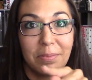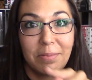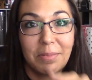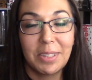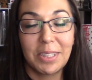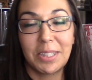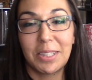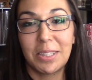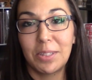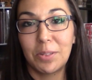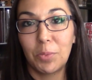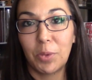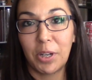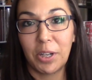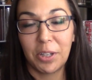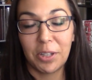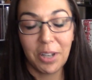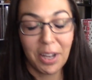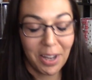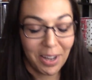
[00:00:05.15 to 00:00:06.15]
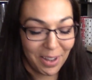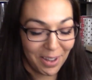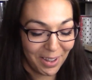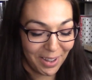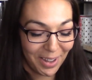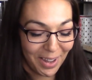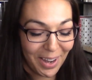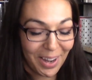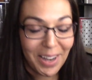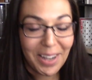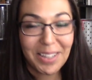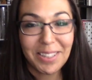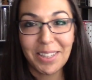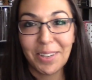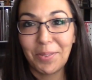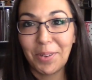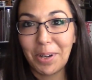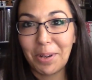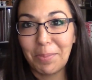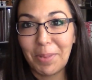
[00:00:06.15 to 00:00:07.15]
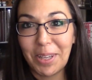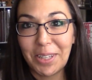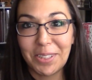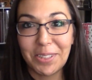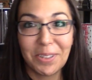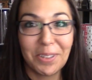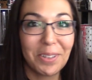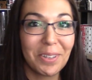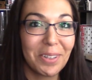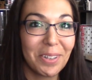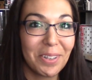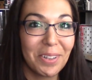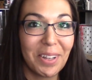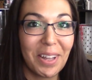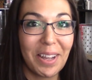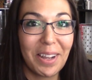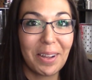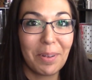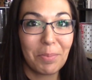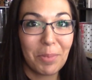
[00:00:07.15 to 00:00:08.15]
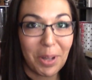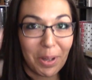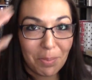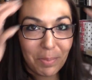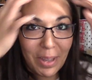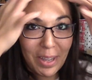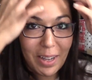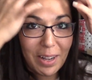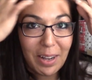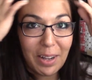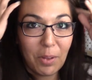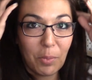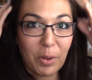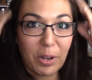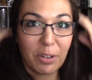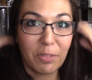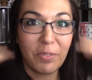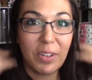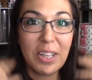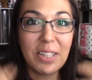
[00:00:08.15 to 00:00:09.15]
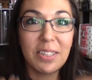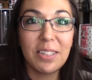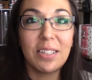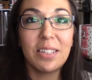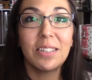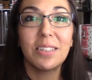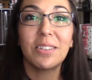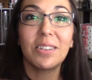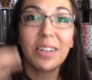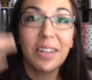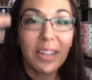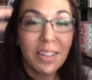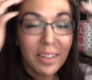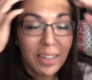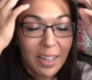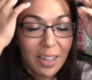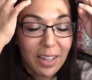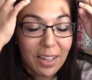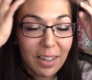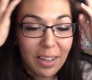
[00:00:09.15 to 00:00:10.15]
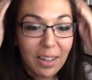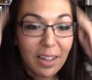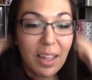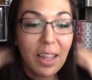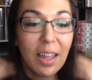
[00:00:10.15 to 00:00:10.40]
This is weird because I want to make sure like I'm not making any weird faces or anything.